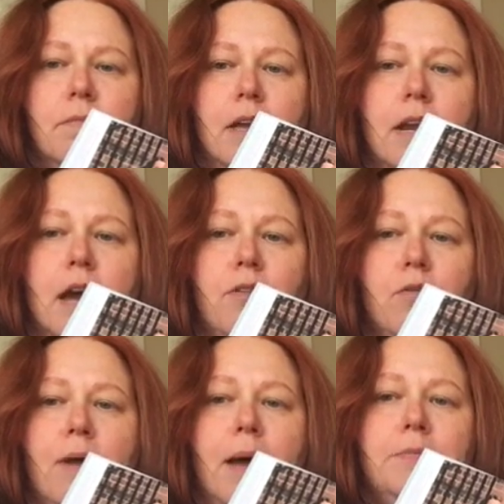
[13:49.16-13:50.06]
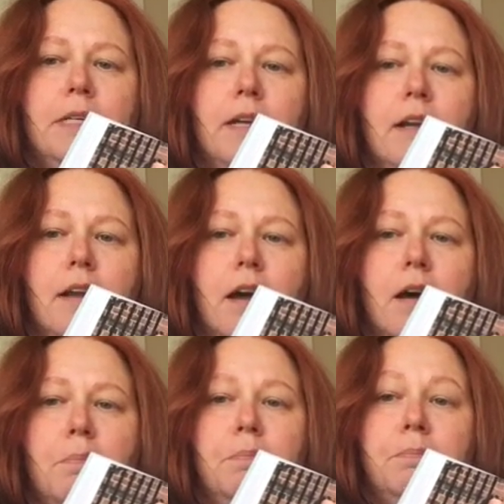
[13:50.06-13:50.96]
and how they're wrapped in
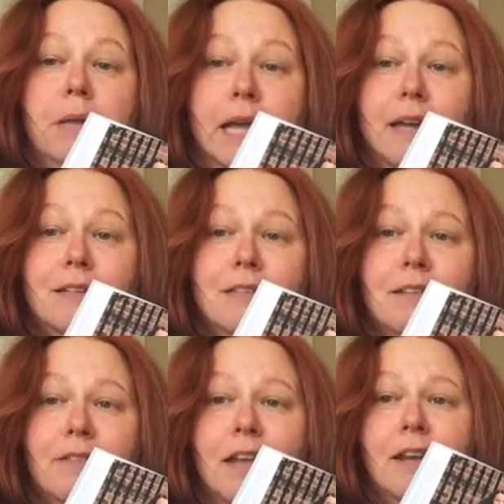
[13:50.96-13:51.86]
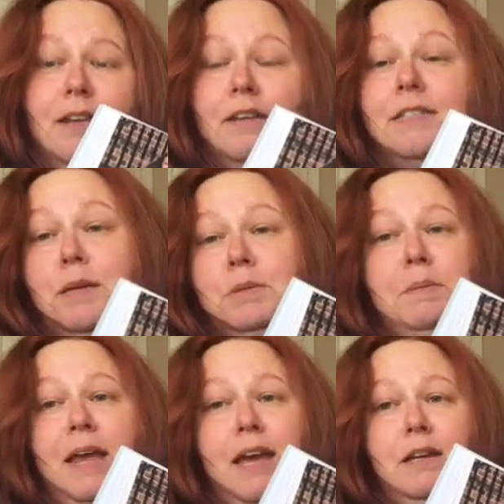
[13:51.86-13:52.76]
a blanket that seems to
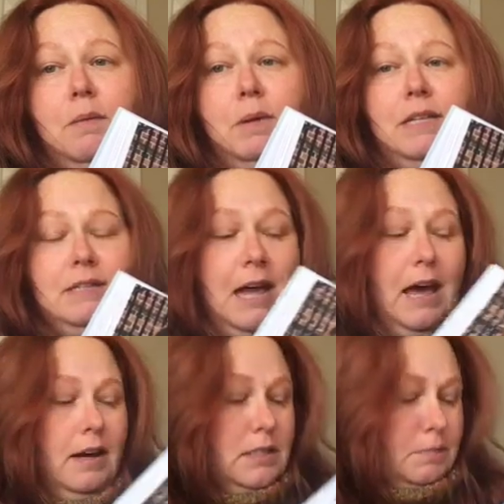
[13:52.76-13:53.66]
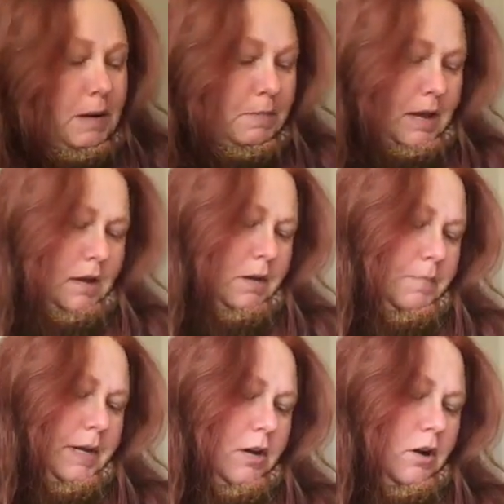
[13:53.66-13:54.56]
be hand knit, but it's not. It's made by a
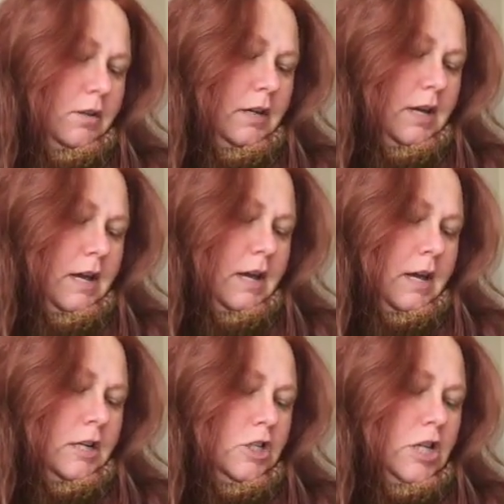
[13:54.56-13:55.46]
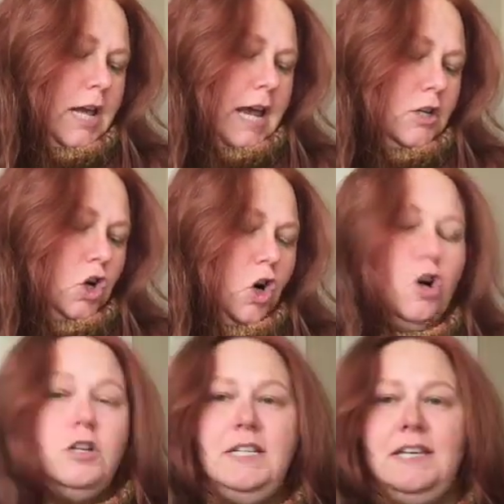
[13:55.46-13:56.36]
company called G.H.
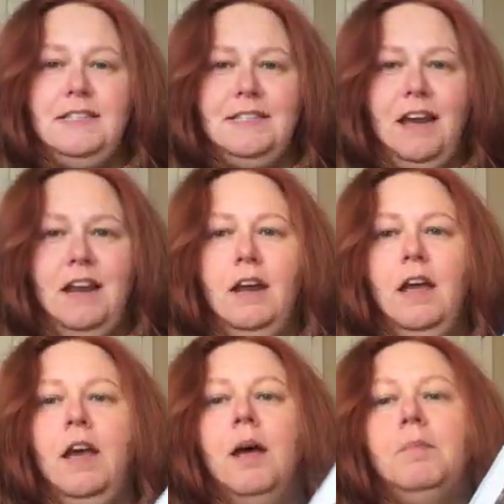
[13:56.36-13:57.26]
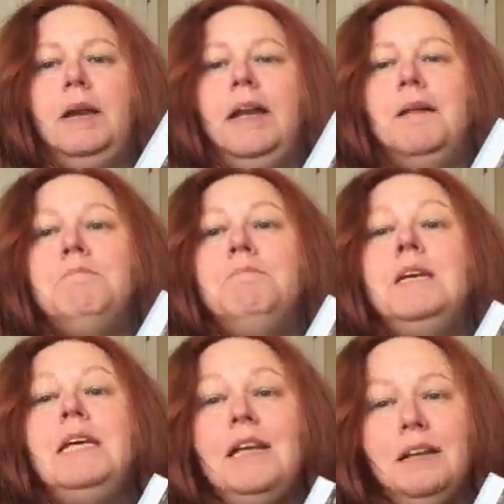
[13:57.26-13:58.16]
Hurt and Son. But it
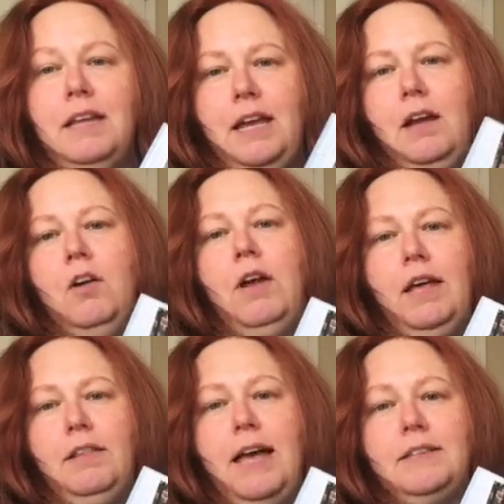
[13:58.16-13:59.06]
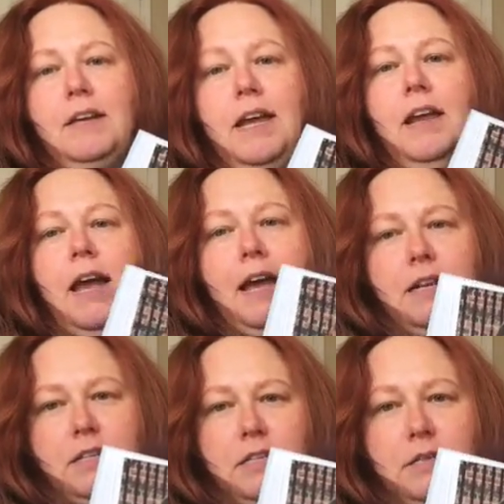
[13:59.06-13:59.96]
immediately, okay, last night I
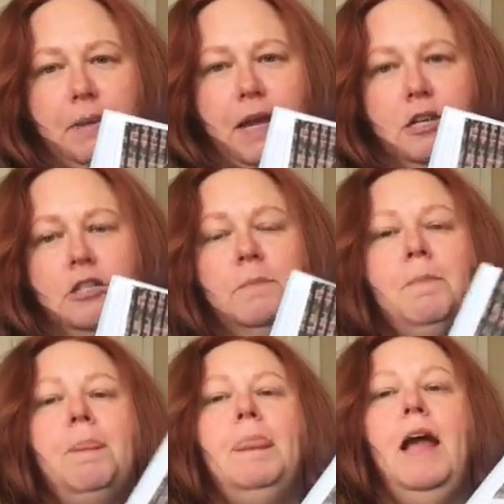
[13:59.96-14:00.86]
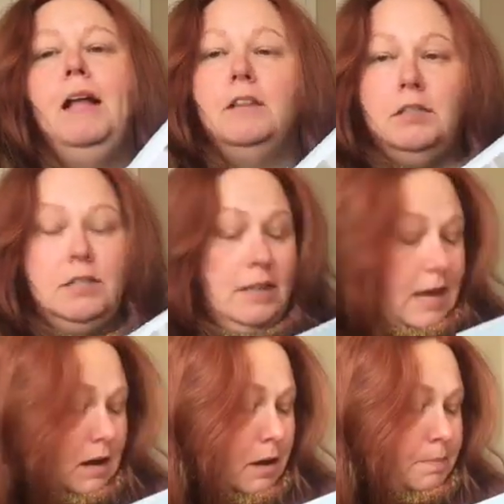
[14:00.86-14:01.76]
got to this page. I looked
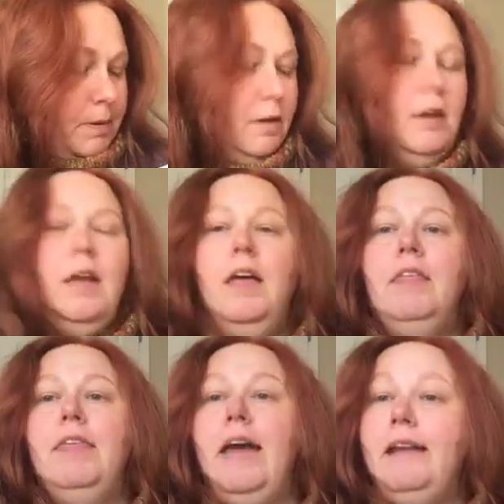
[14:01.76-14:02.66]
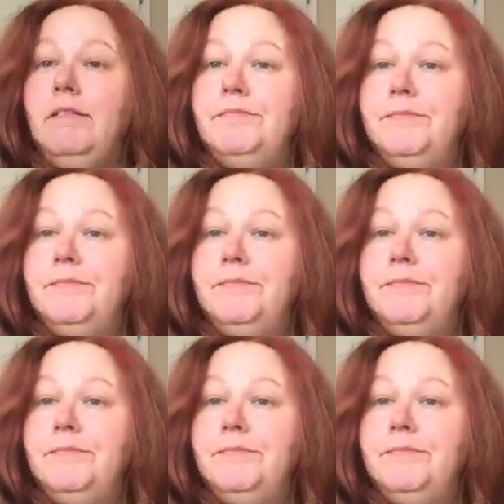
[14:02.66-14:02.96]
that up. Then,